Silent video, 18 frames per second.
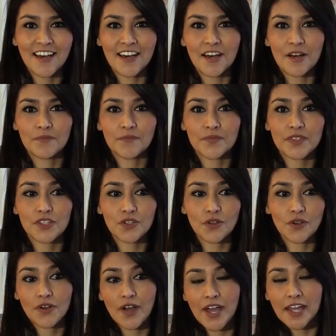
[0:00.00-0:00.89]
Um,
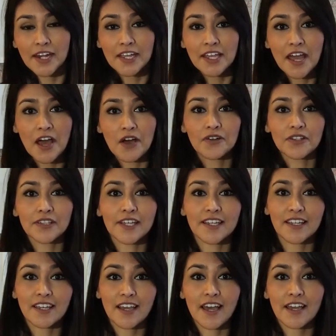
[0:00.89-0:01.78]
so anyhow,
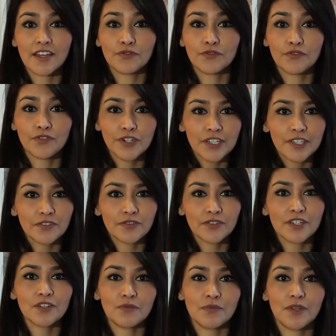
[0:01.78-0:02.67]
like I really
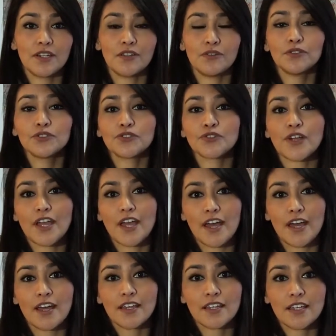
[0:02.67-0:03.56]
recommend Ultra
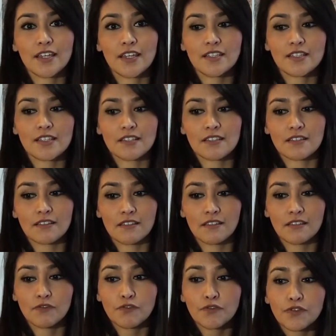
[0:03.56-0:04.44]
Hack. It's
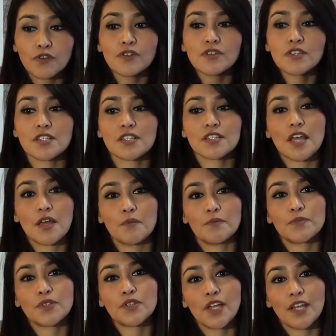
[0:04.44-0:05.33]
the first
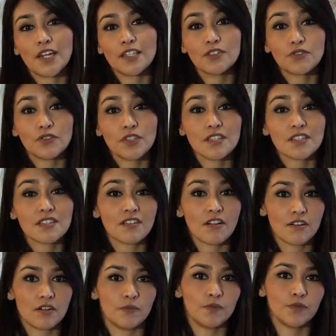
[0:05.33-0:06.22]
step to getting to the
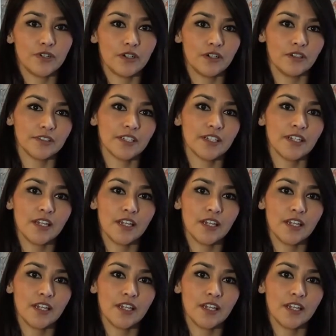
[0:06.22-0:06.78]
startup world.